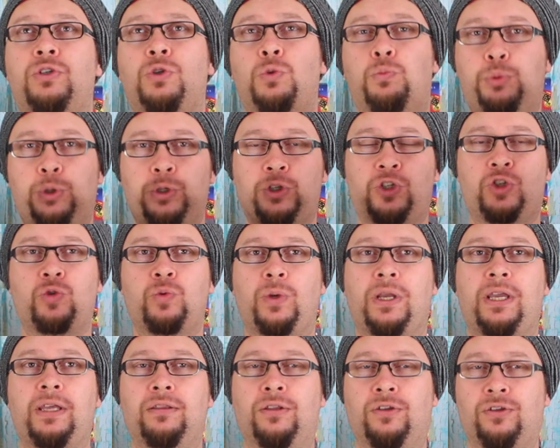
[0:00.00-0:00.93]
to put you
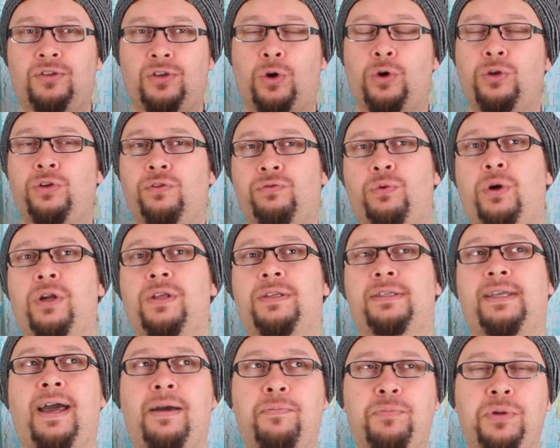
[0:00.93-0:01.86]
in the zone of what
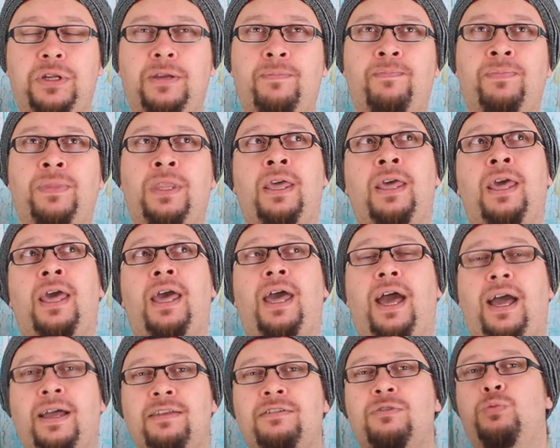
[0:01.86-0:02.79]
is happening.
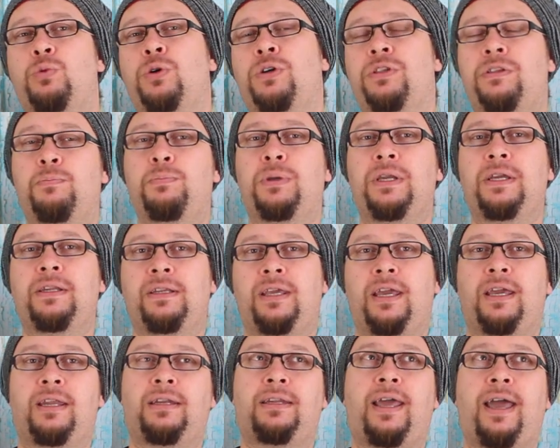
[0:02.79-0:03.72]
As with being
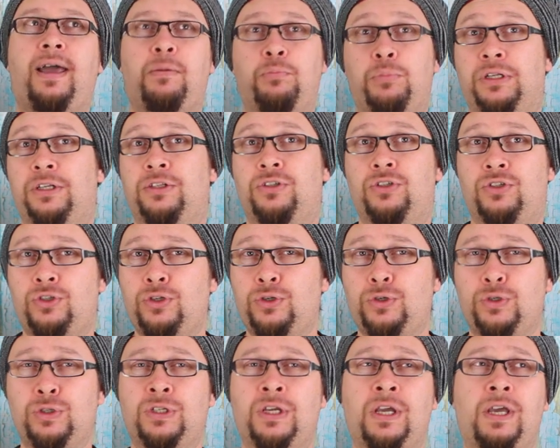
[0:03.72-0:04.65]
an ambulance
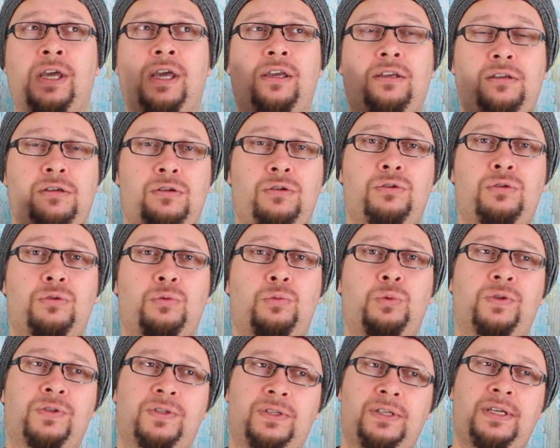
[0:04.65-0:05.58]
dude, you
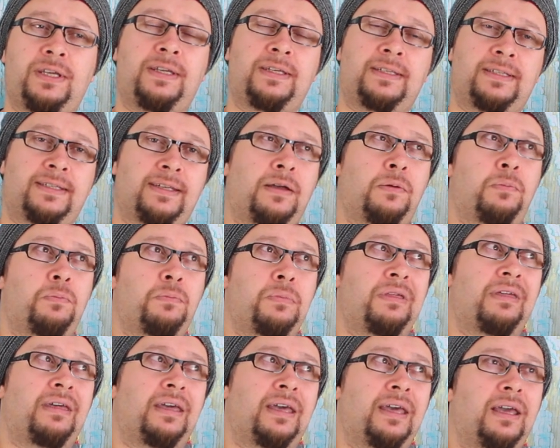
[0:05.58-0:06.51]
will see
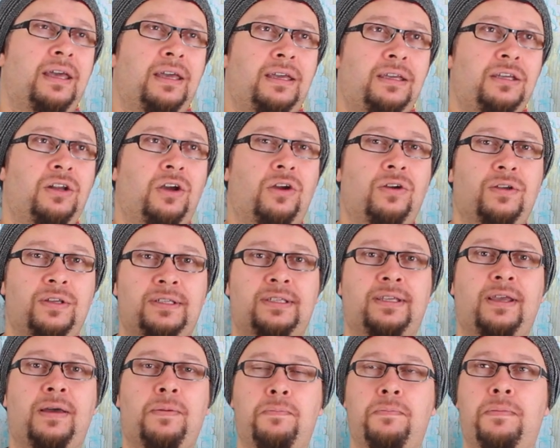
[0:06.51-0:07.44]
some
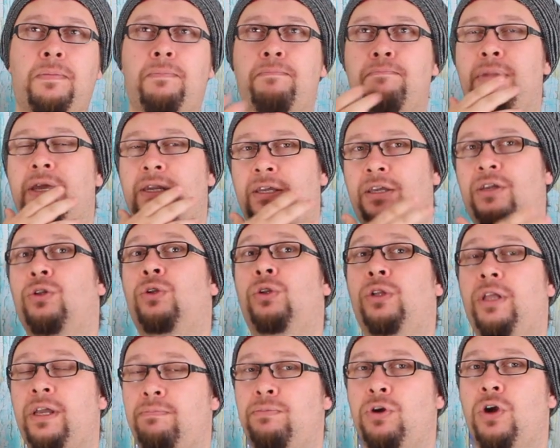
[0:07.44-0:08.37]

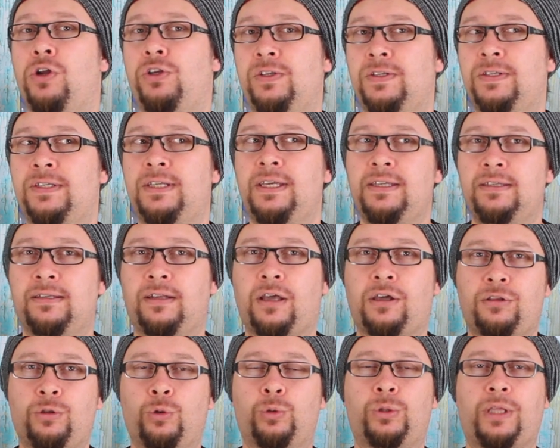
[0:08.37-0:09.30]
medical emergencies, and
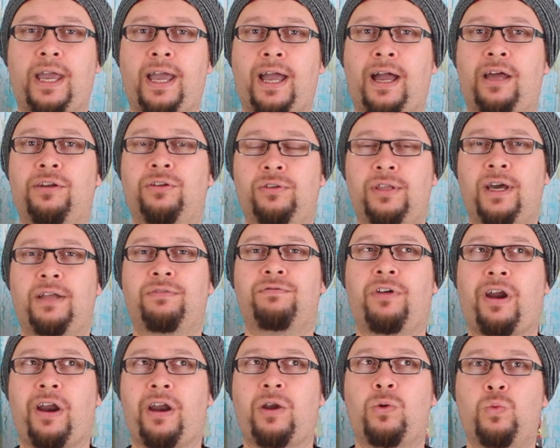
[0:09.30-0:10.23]
I thought they handled that
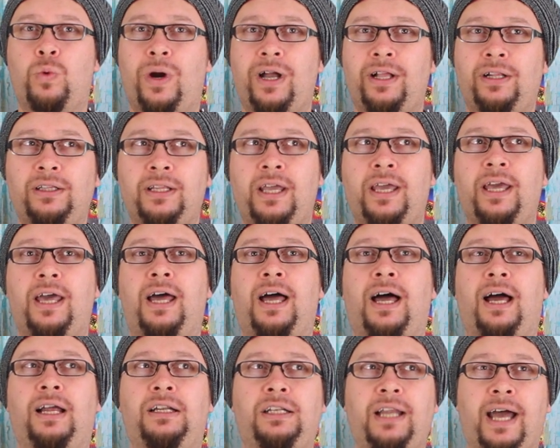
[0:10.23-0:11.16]
very well.
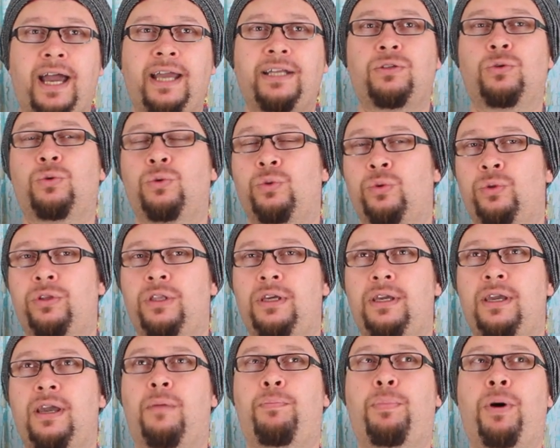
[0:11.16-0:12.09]
I liked all
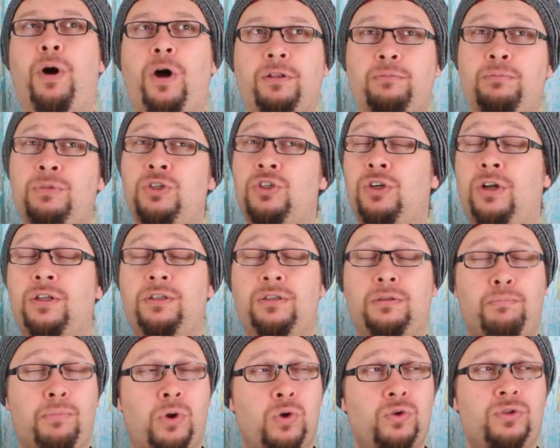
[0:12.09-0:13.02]
the apartment shots.
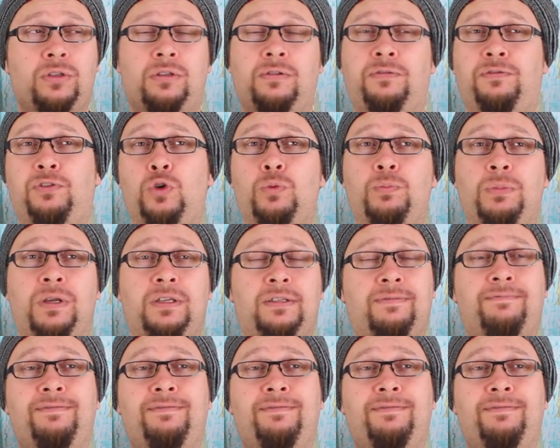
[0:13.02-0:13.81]
Most of the film is